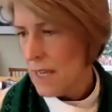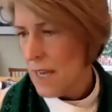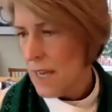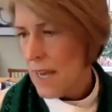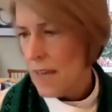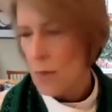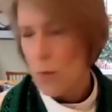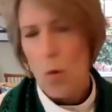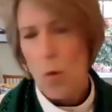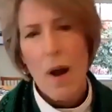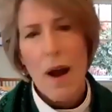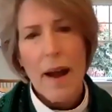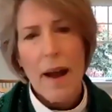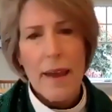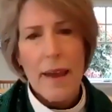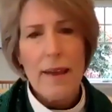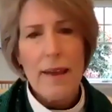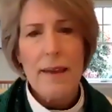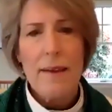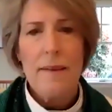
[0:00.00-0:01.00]
And
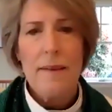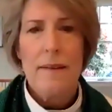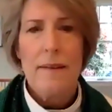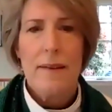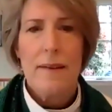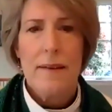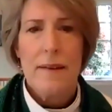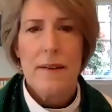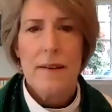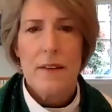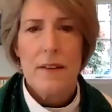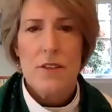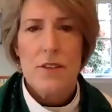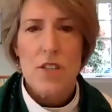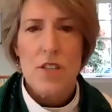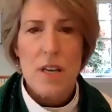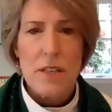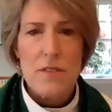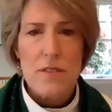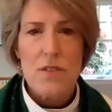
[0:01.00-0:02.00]
why?
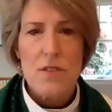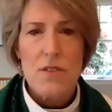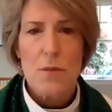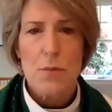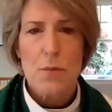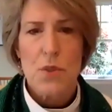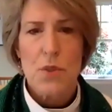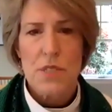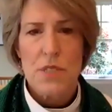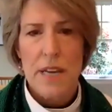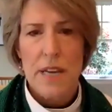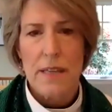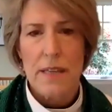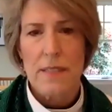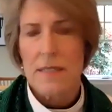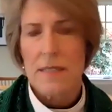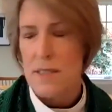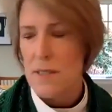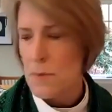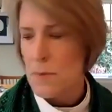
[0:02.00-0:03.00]
Just to
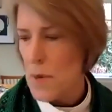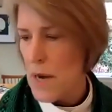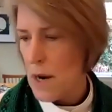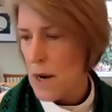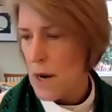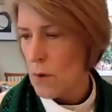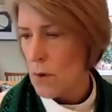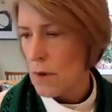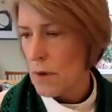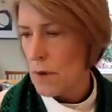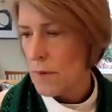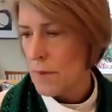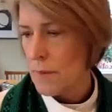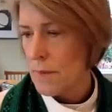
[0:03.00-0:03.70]
protect his power.